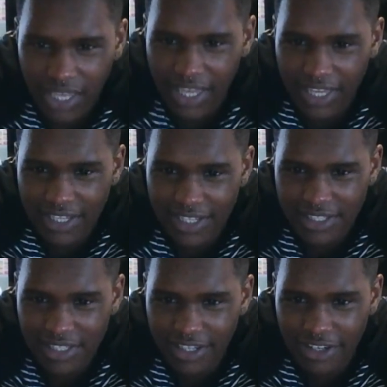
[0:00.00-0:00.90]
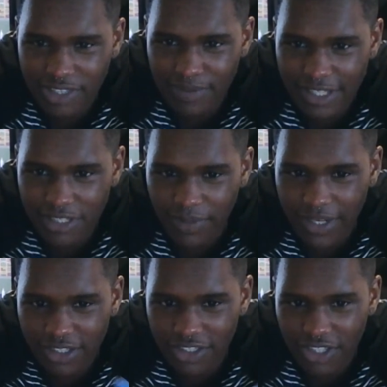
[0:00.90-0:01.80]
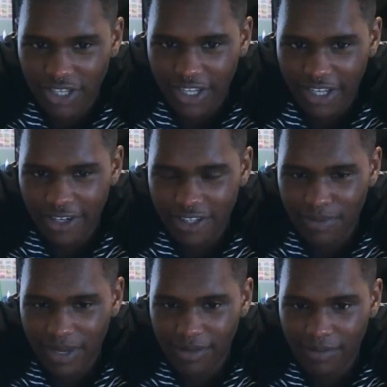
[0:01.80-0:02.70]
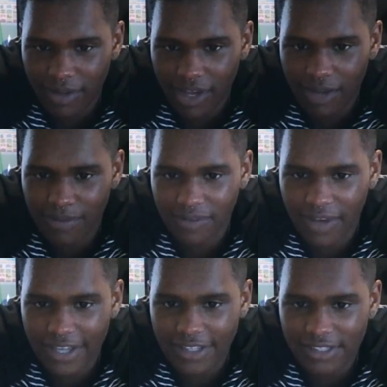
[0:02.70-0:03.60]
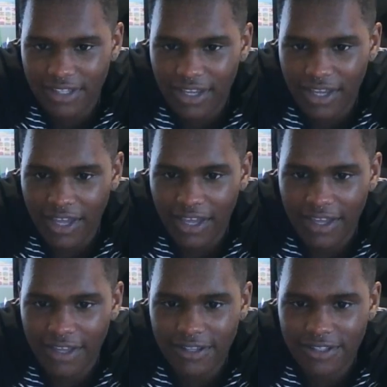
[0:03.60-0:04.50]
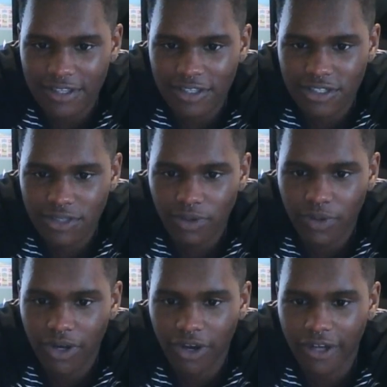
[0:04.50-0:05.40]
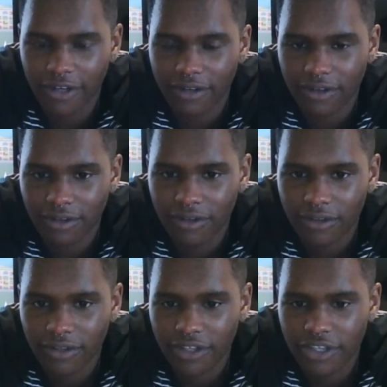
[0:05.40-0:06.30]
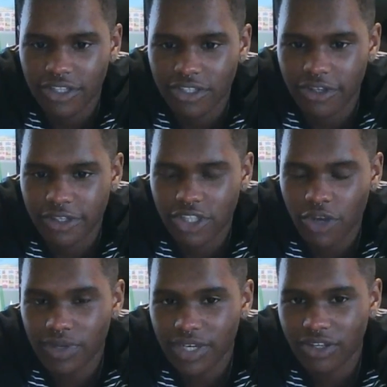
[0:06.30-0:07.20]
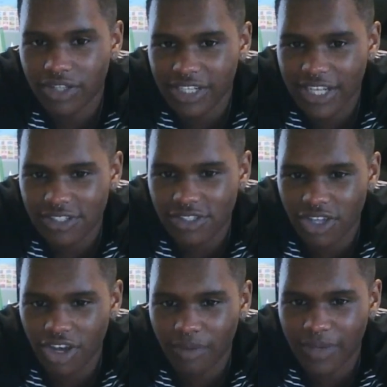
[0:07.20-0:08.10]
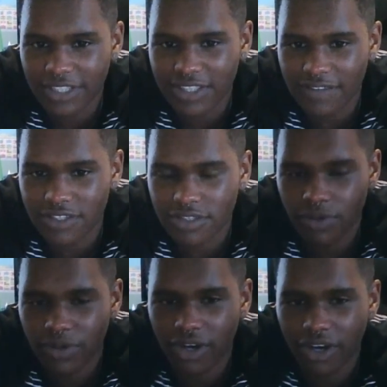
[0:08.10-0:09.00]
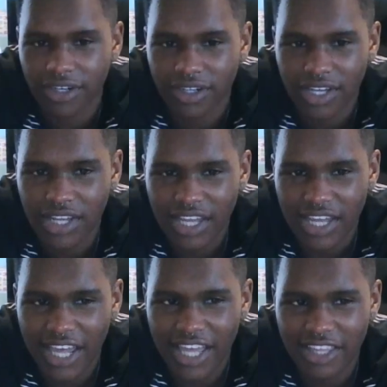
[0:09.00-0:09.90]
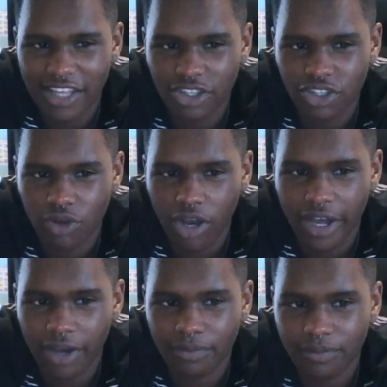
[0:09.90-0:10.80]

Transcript: is, here's my syringe, here's my device, is screw it on. So there is no needle in it, as you saw, but I just have to screw it on, and then you draw out.